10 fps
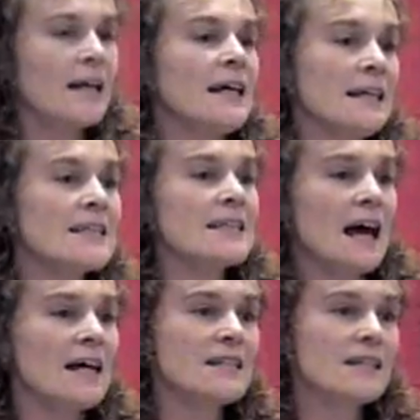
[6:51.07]
And he
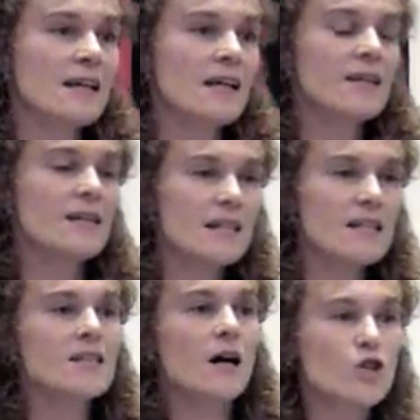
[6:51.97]
said,
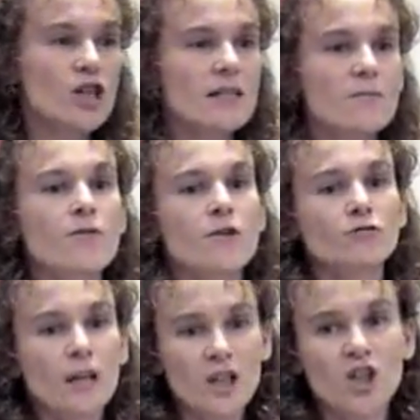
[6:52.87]
this is socialism for
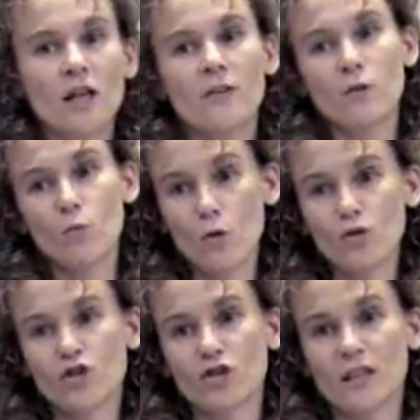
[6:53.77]
the rich and for
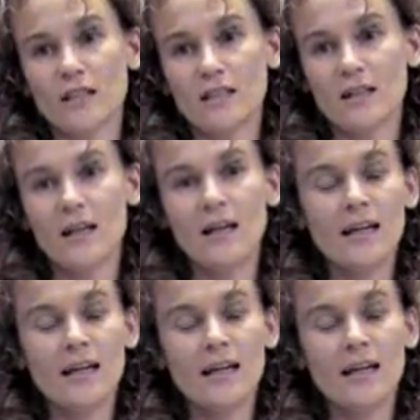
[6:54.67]
Wall Street.